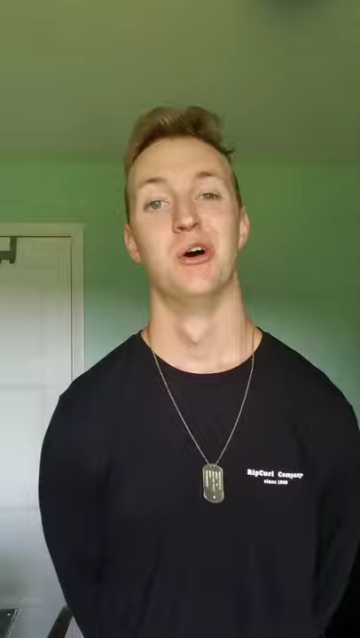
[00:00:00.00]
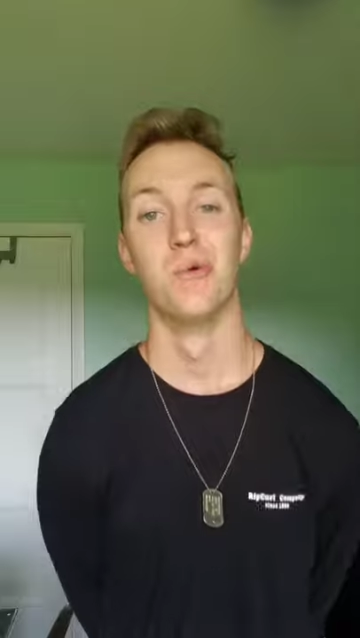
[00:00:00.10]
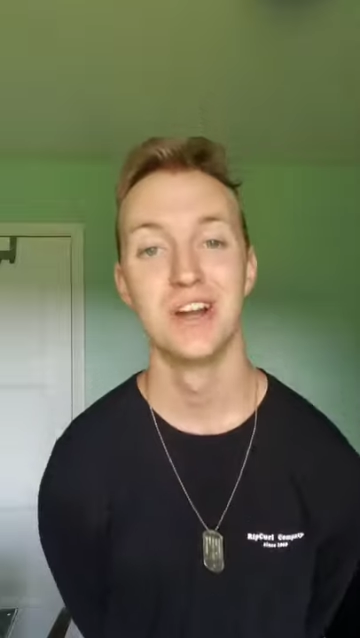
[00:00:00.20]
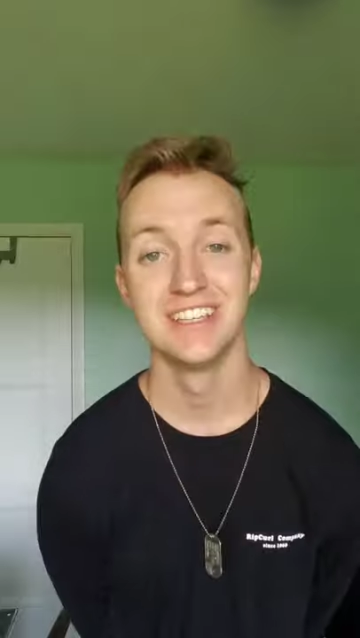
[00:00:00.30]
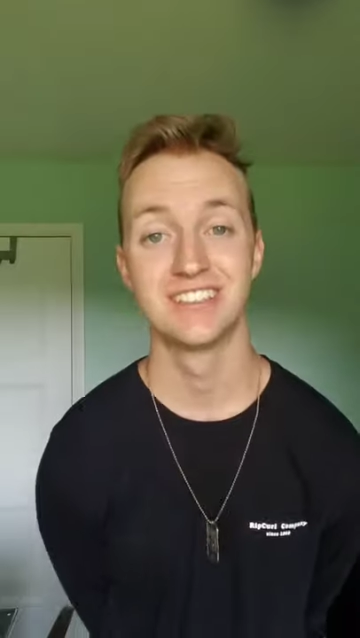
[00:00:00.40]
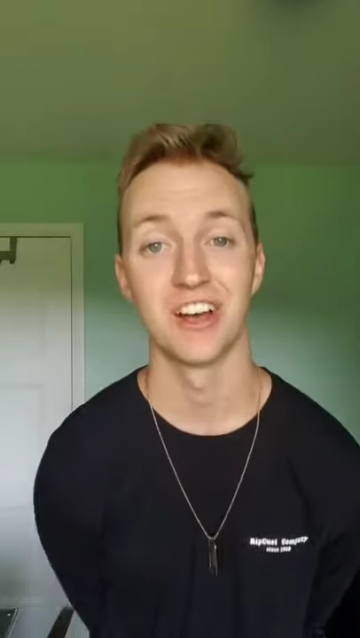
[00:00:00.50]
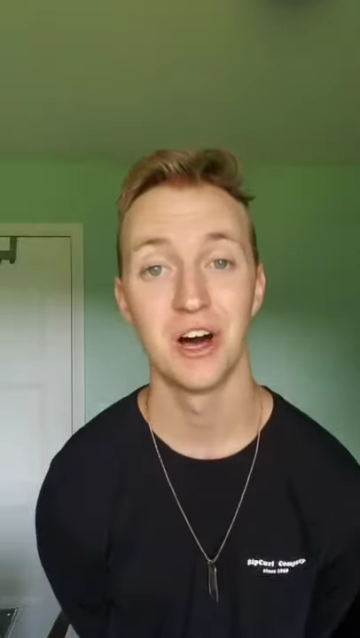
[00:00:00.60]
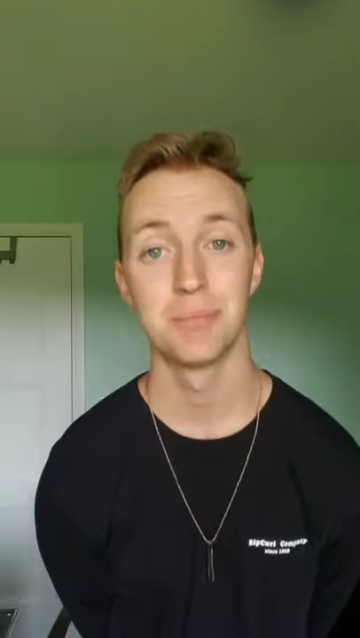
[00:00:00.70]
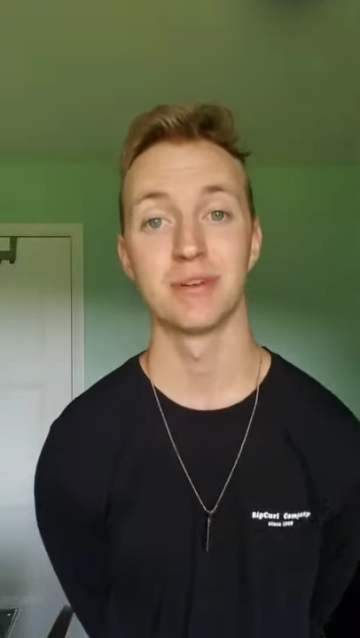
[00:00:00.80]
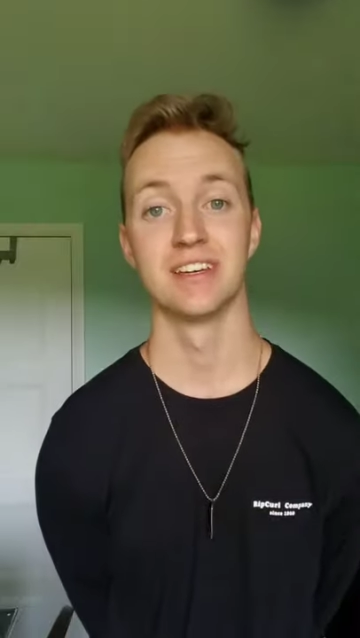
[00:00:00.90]
What is
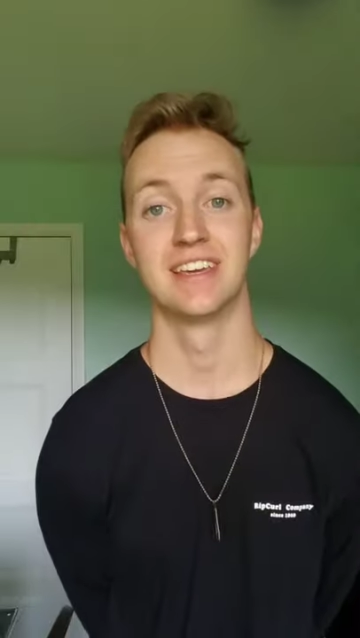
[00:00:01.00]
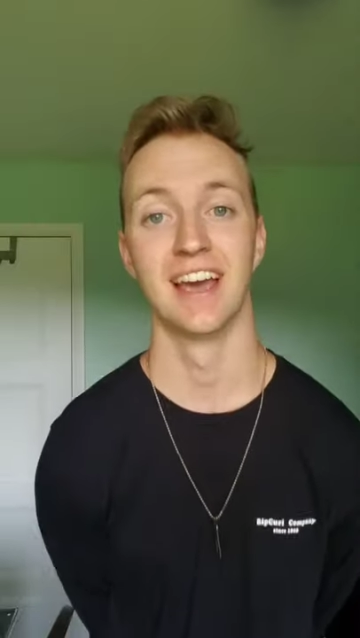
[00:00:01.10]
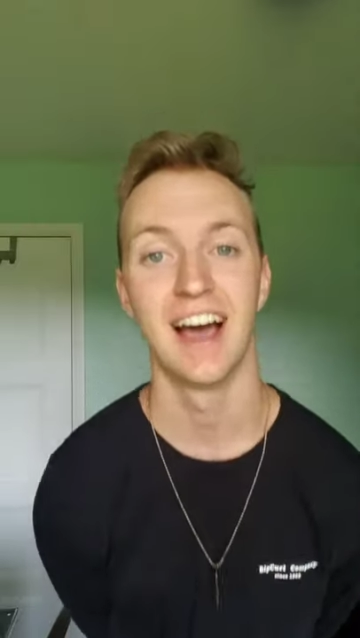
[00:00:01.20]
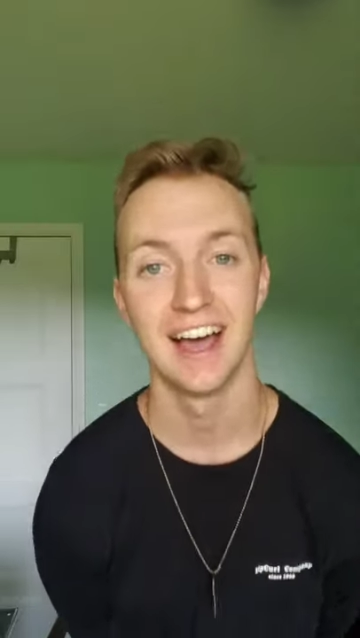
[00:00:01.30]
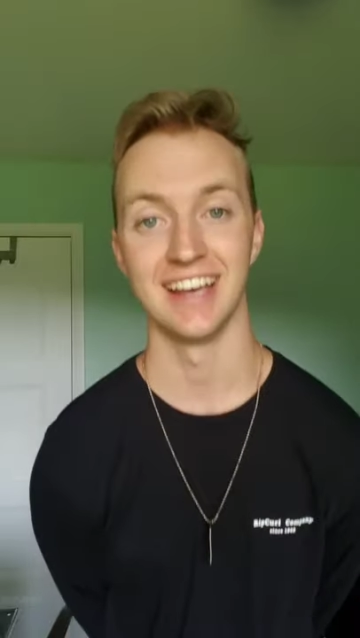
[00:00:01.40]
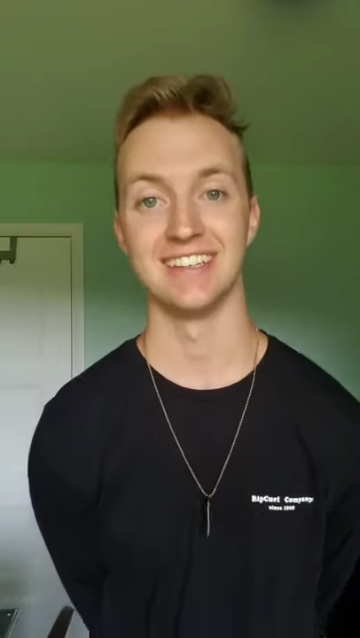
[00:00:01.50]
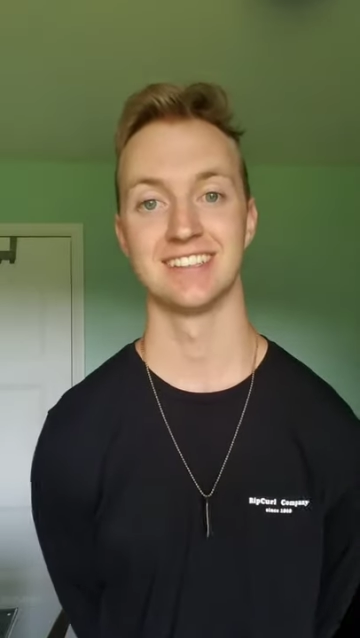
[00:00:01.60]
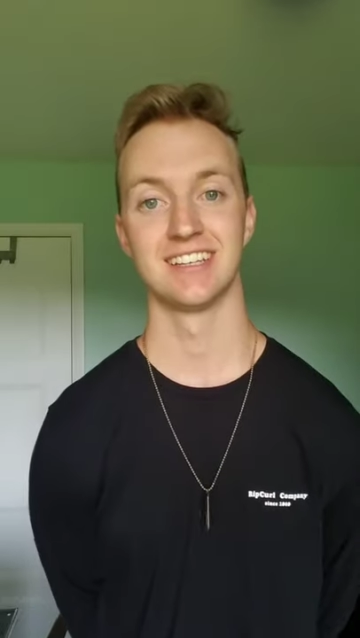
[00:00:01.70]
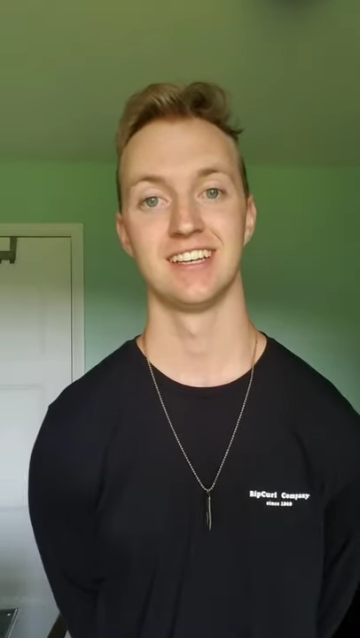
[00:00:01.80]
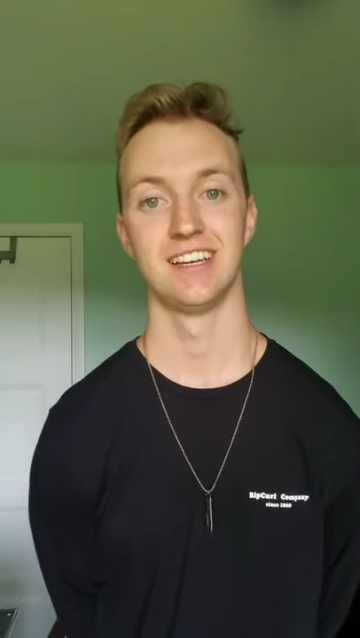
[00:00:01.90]
up, guys?
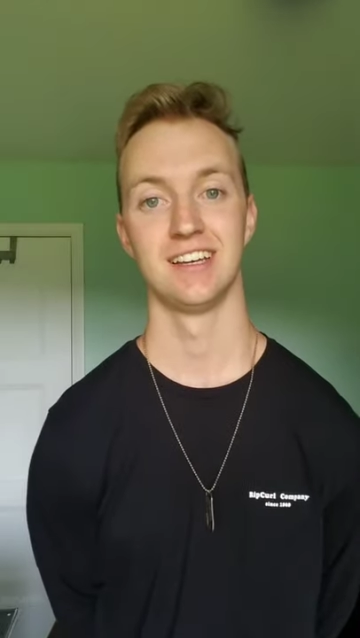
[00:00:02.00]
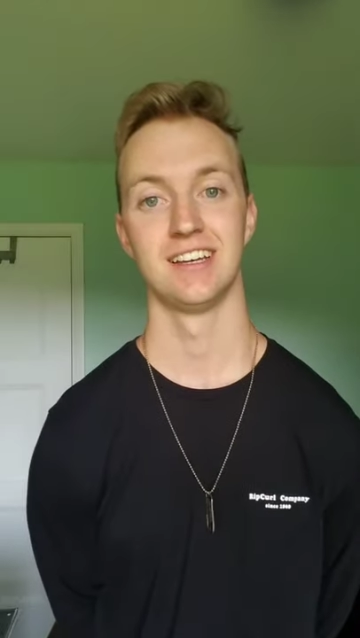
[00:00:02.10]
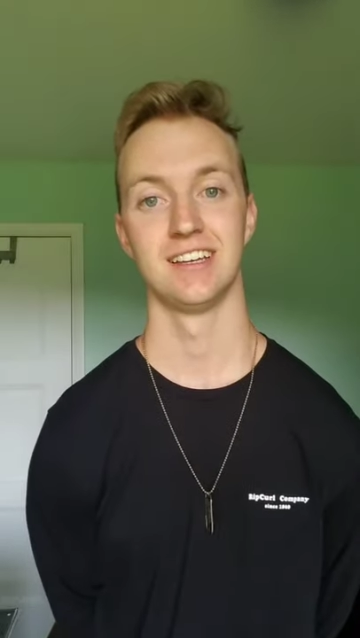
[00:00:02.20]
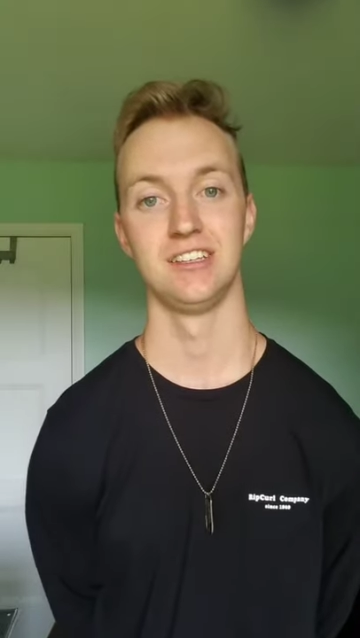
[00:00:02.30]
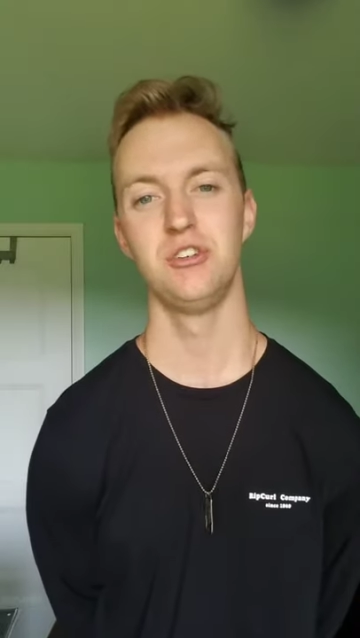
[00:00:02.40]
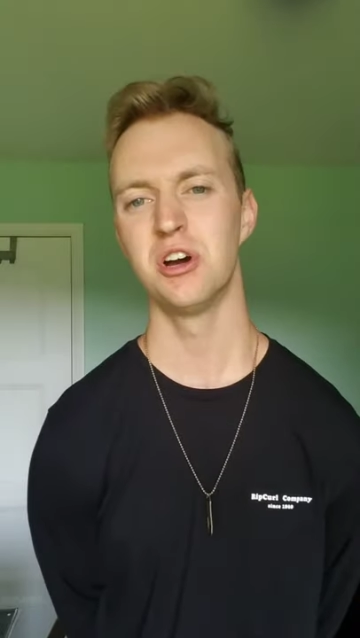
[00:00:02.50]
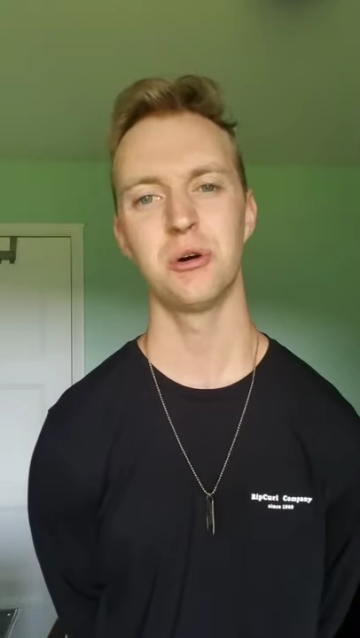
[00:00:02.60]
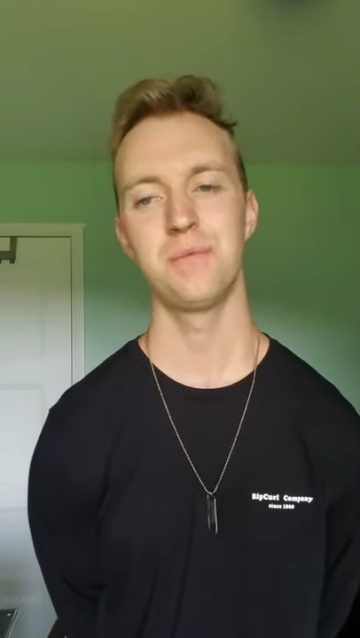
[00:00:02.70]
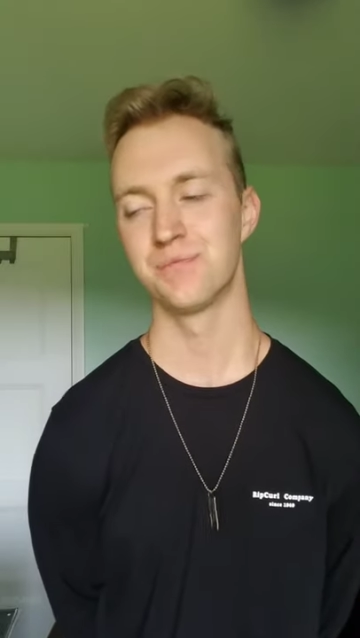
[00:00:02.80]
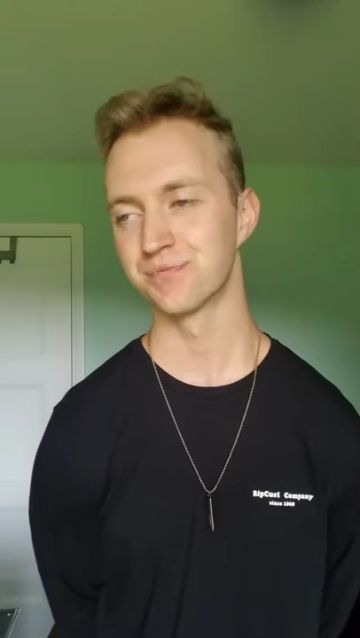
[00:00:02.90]
You know,